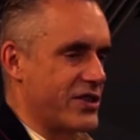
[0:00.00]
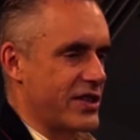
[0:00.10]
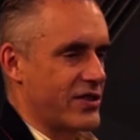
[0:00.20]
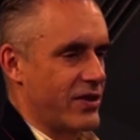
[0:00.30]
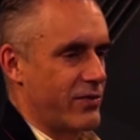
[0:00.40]

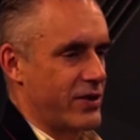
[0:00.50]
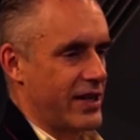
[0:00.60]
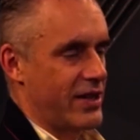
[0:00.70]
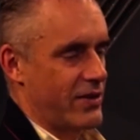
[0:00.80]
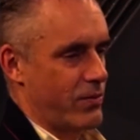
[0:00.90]
this off with
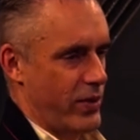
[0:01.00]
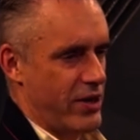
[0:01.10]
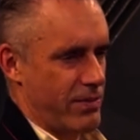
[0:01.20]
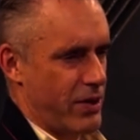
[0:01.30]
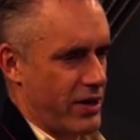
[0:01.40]
the other
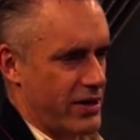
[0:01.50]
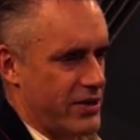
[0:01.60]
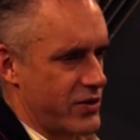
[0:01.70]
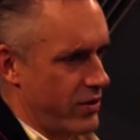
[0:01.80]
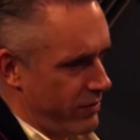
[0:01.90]
weird part of this story,